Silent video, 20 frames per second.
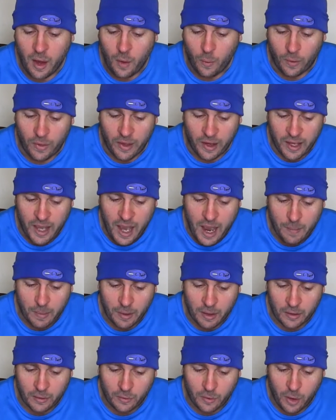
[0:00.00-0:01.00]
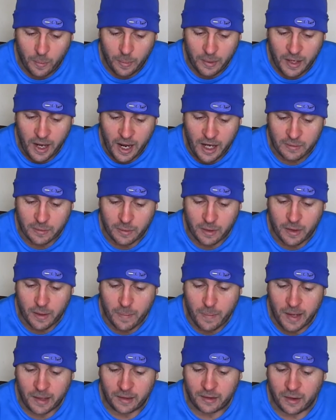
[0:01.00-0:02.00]
with a cable and rope attachment
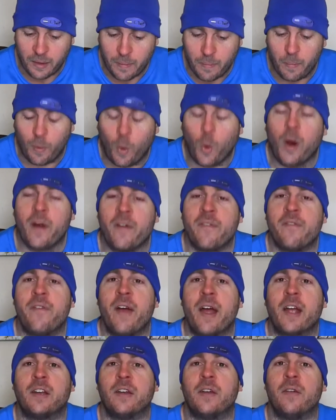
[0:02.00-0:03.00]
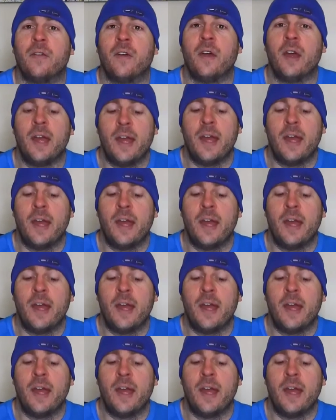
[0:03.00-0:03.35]
that makes them more effective?